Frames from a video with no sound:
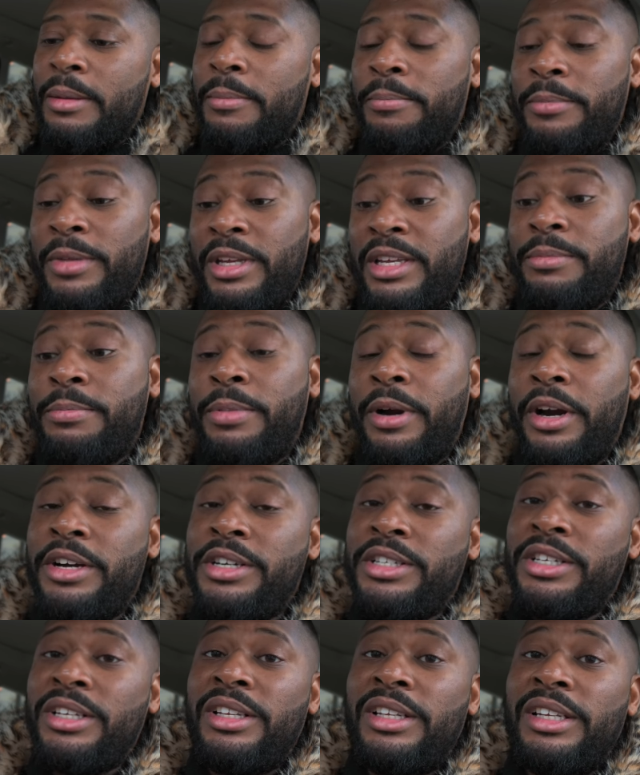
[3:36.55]
me
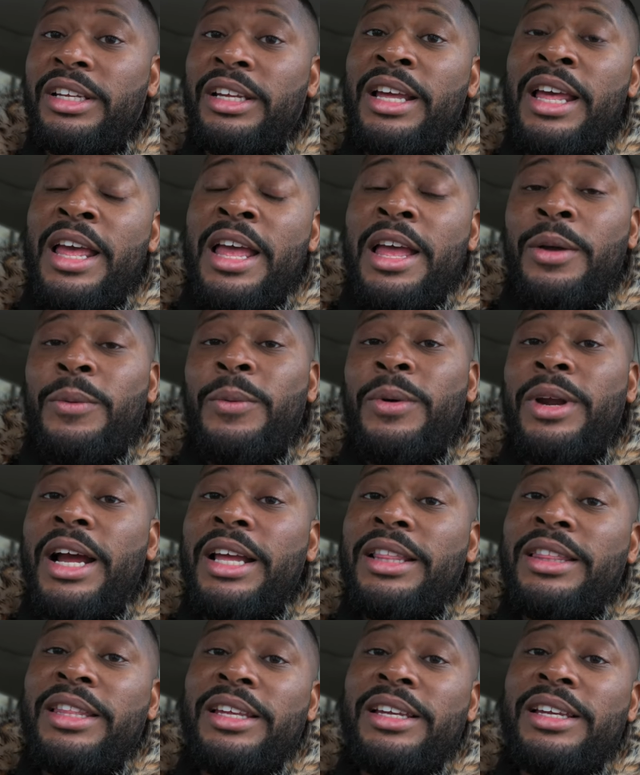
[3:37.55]
personally, what
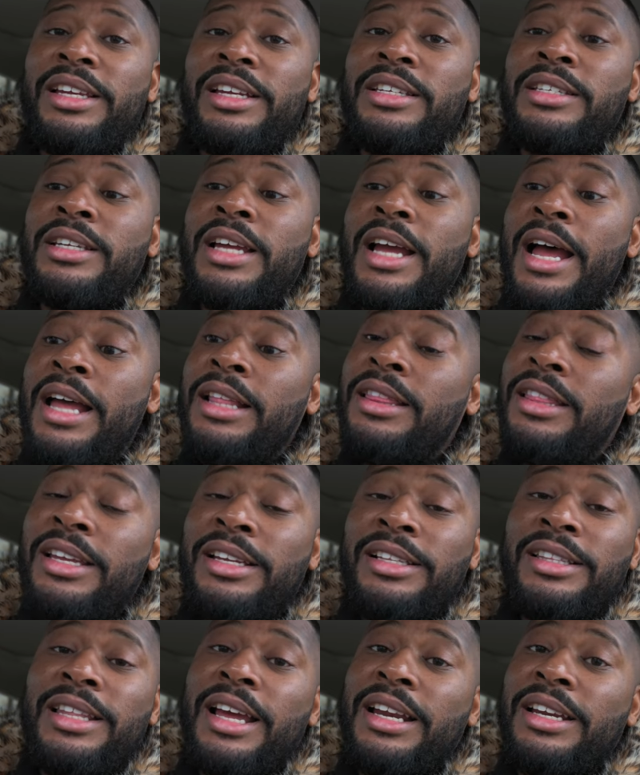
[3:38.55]
I think is, I
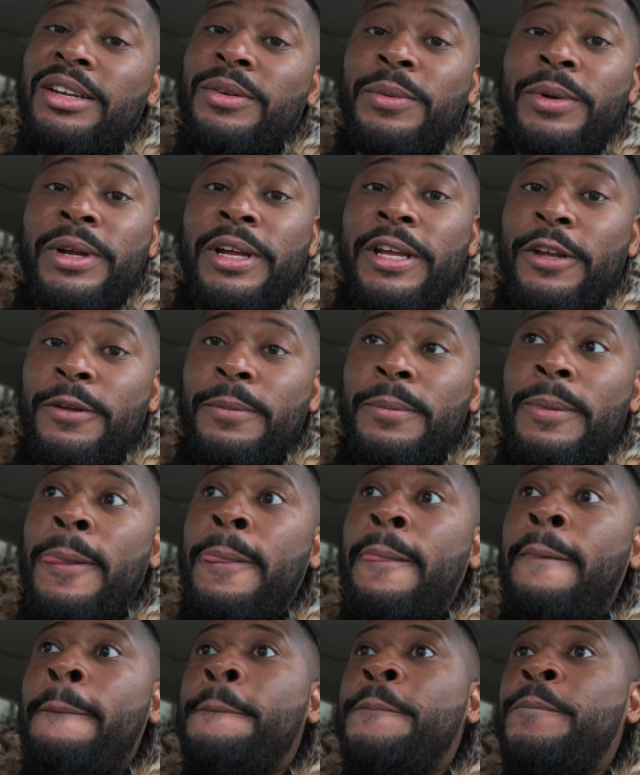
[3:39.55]
think that it will help
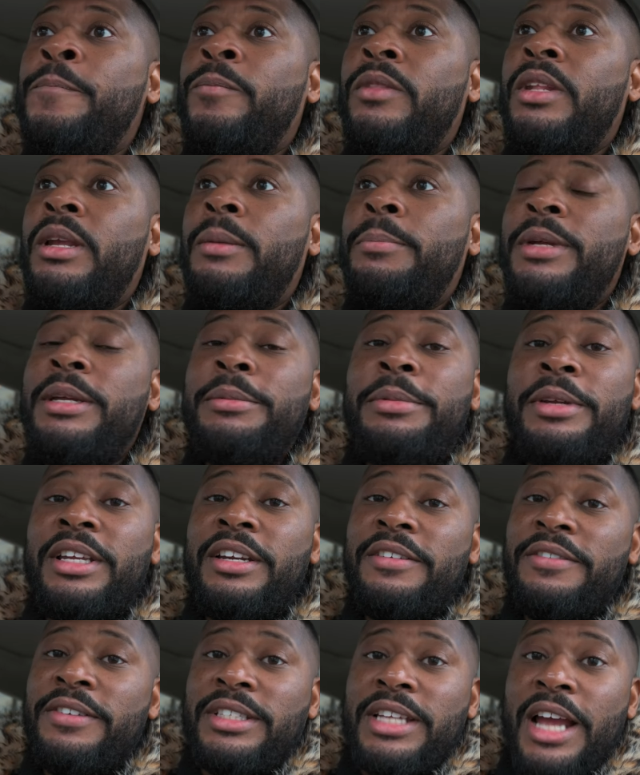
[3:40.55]
me being
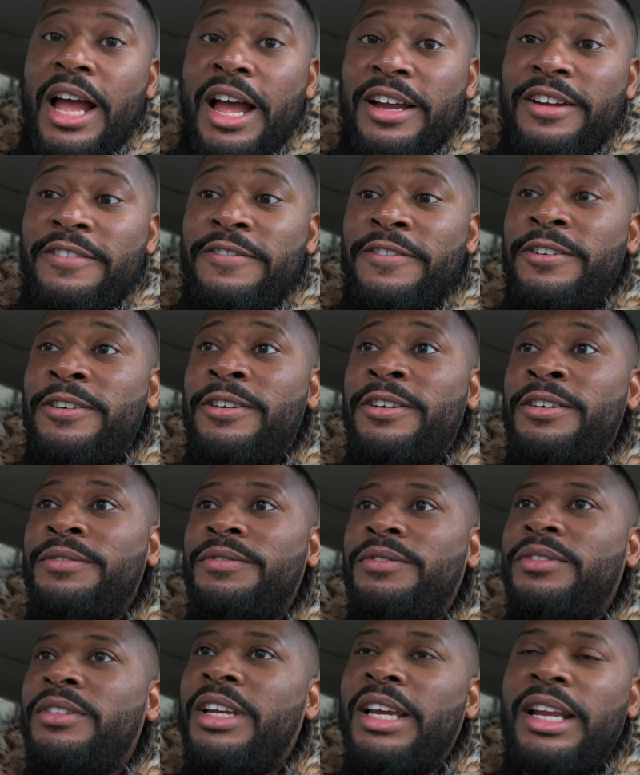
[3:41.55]
a photographer.
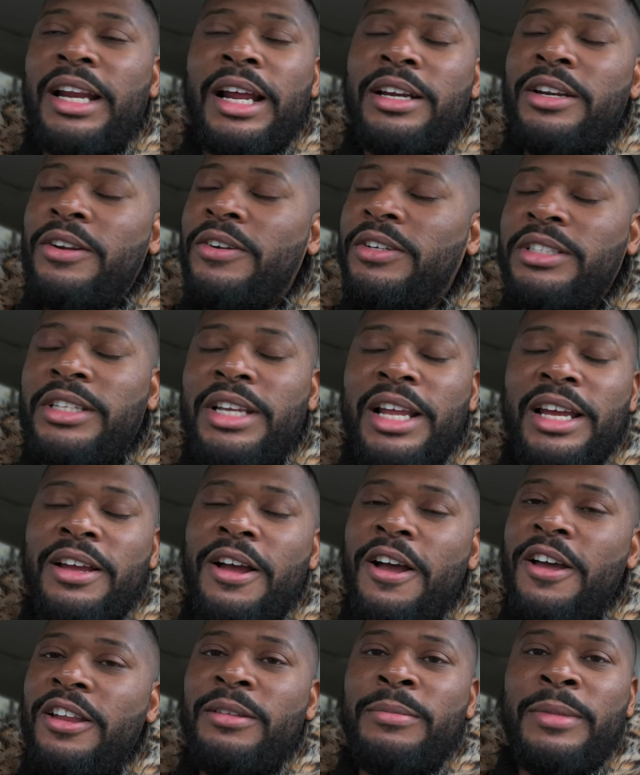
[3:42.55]
And I know it's like
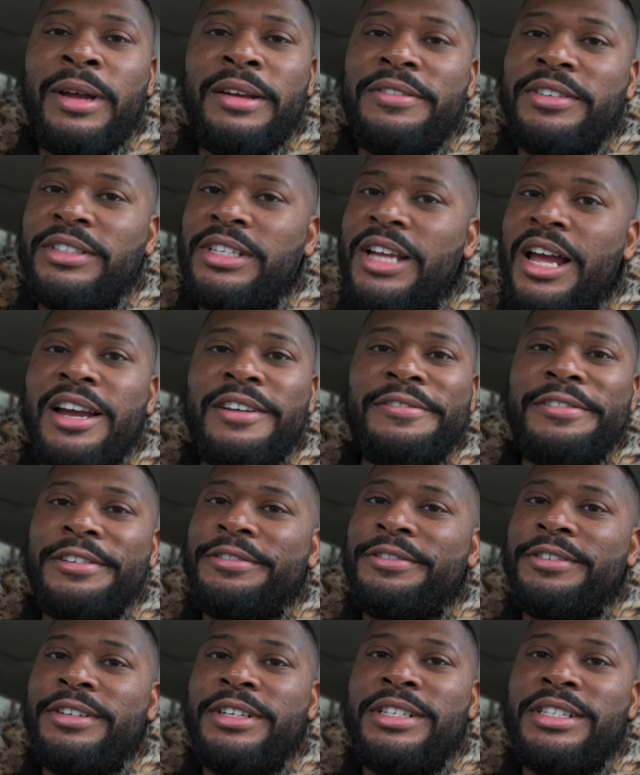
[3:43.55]
all of my photography
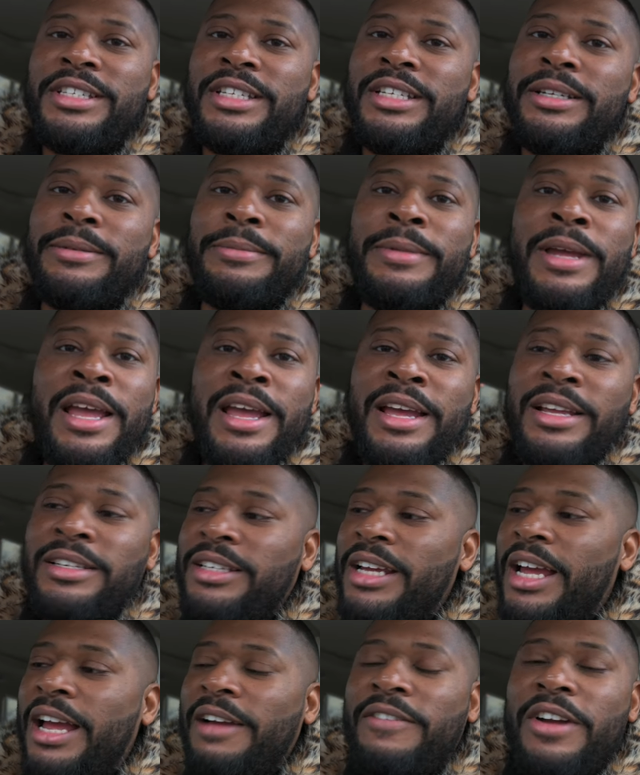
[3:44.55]
friends seem
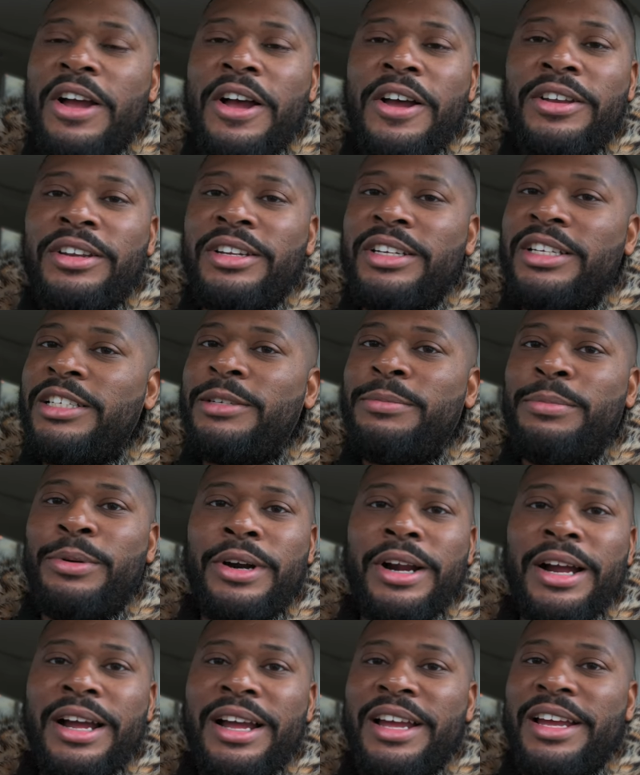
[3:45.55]
to have all of this
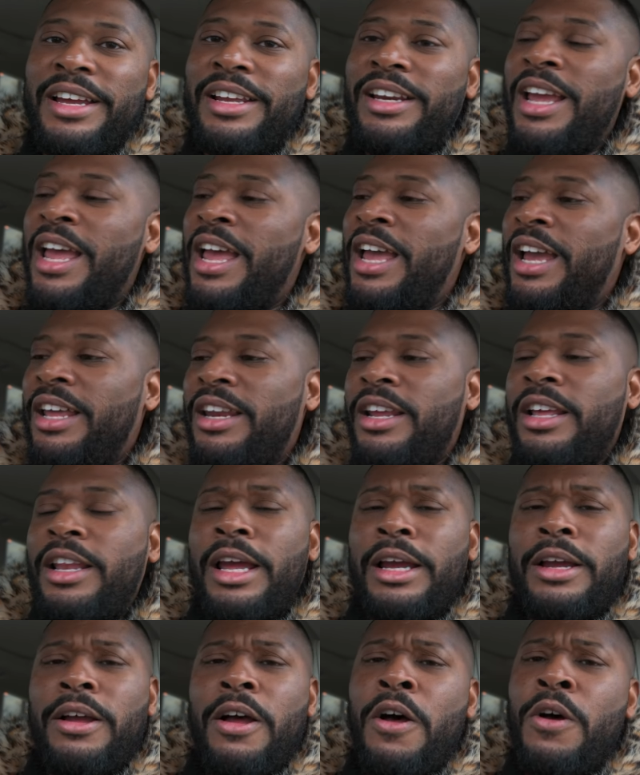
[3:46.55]
pride. And they're
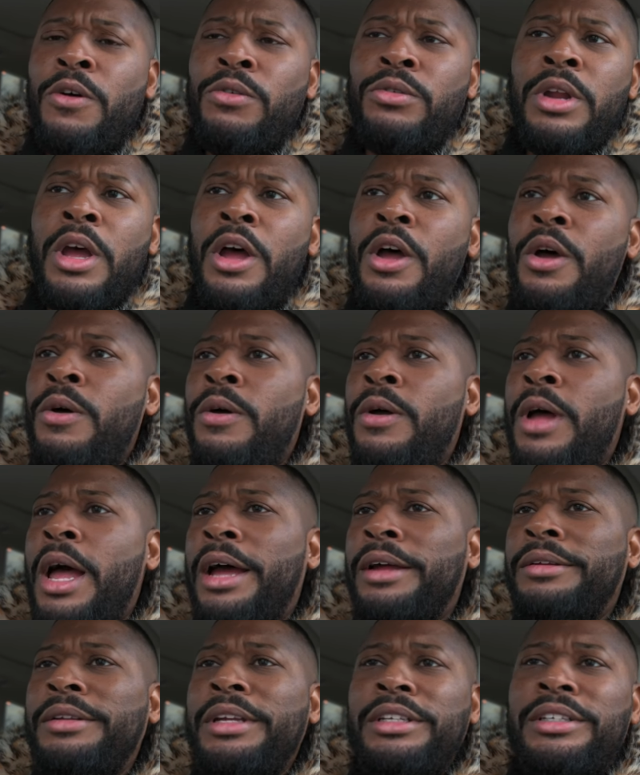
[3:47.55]
like, oh
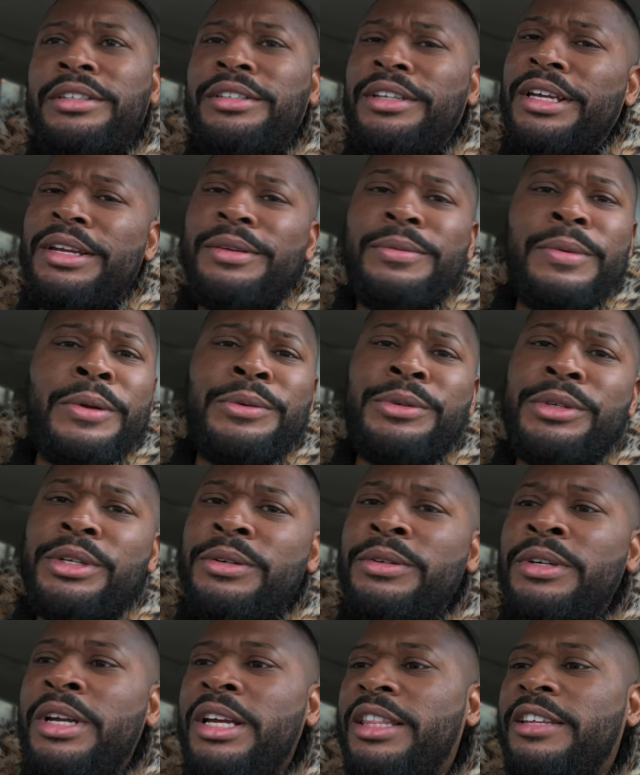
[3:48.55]
no, it won't
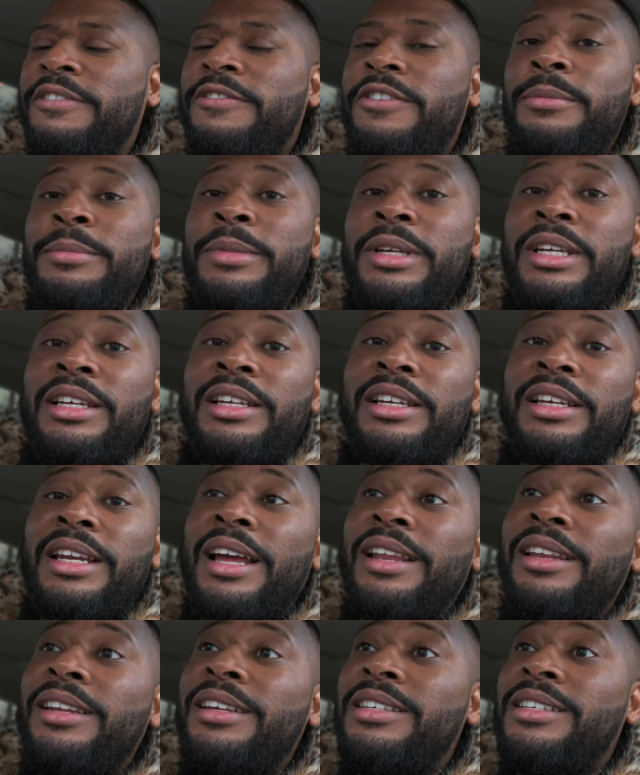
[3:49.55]
do nothing for me.
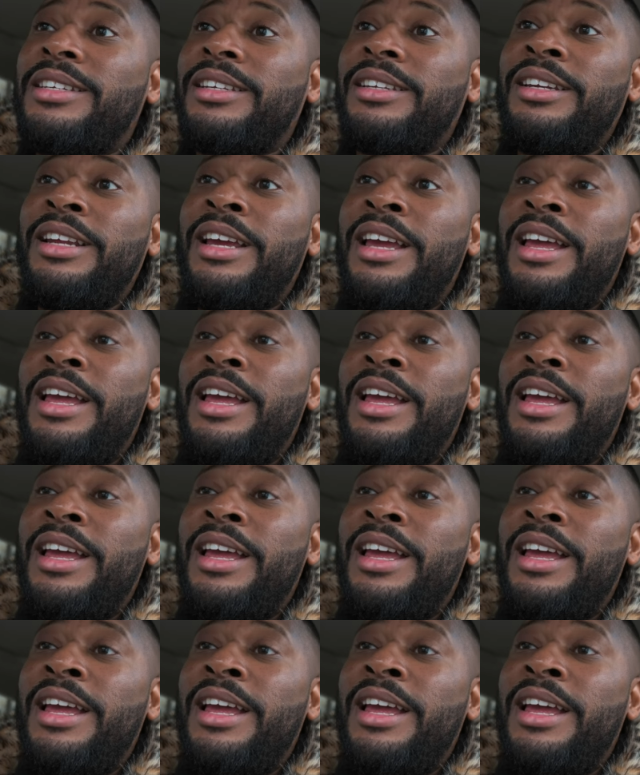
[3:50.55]
Now listen,